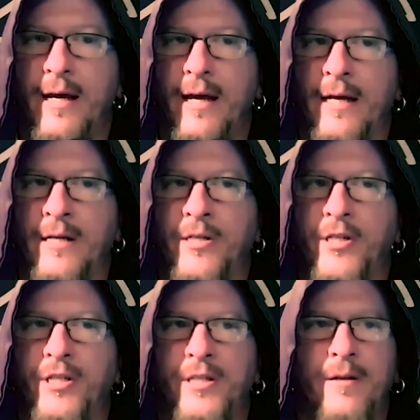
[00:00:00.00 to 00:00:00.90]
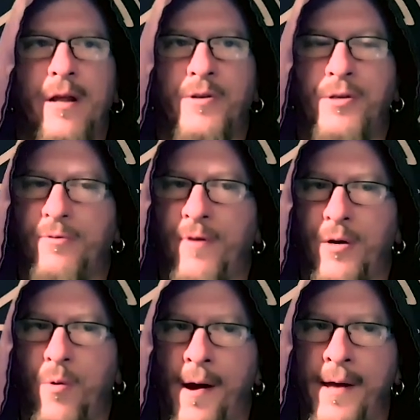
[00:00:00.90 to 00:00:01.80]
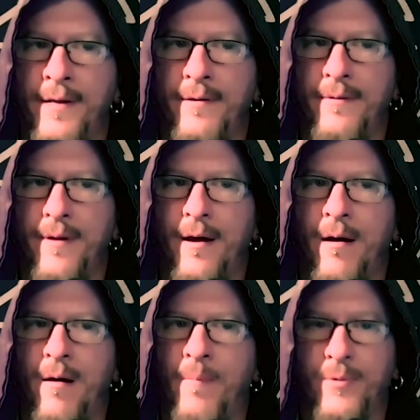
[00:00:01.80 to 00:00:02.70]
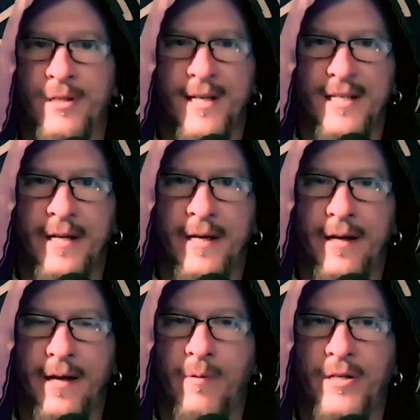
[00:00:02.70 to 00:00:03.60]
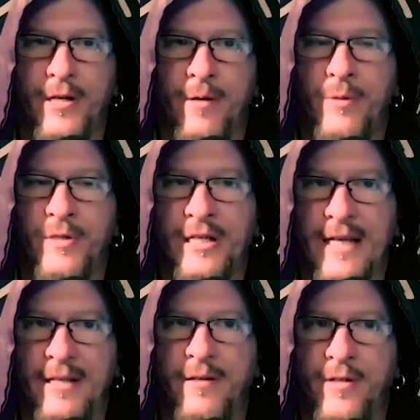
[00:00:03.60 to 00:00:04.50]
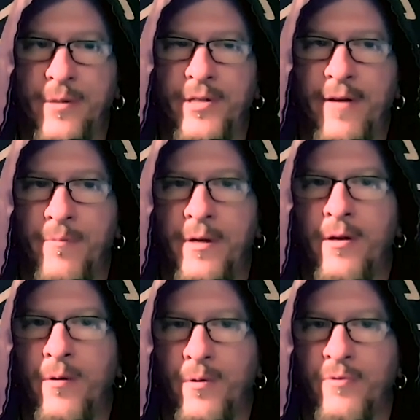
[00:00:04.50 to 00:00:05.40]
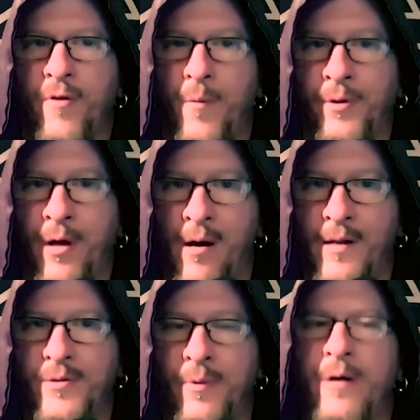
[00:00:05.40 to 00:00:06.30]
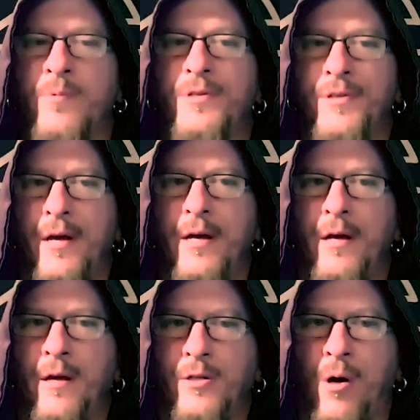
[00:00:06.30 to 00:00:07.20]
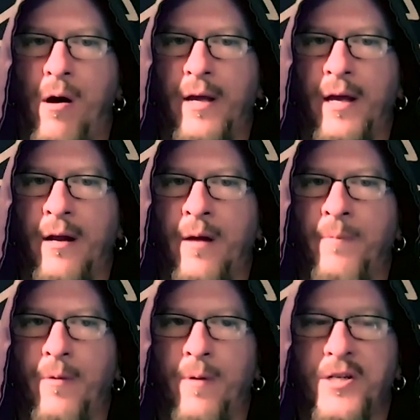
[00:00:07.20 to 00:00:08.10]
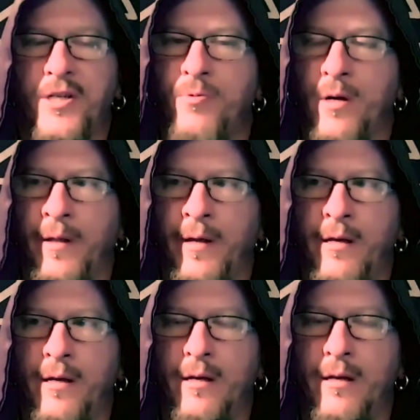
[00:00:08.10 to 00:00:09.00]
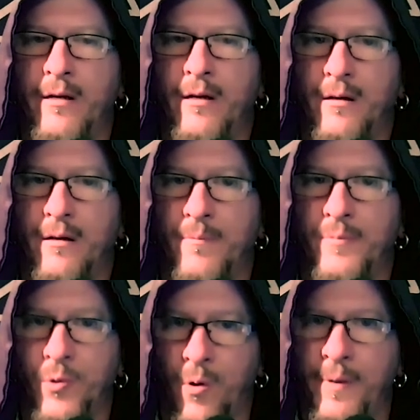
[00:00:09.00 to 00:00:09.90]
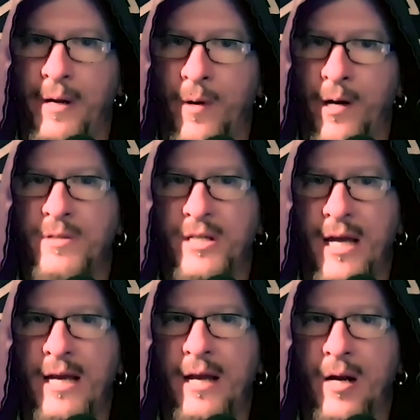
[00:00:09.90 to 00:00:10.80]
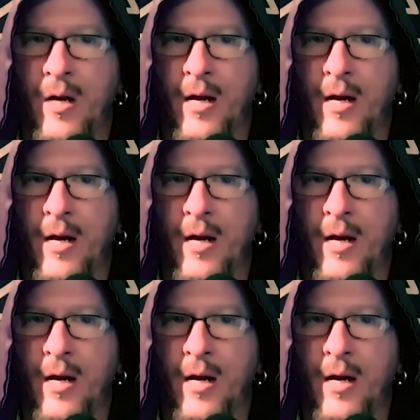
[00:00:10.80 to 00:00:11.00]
And she, you know, she was very quiet. Um, but she was listening, you know, she, you know, she was attentive. She was giving me, you know, those verbal nods when I was talking. And I'm like, wow, she's really absorbing what I'm saying here.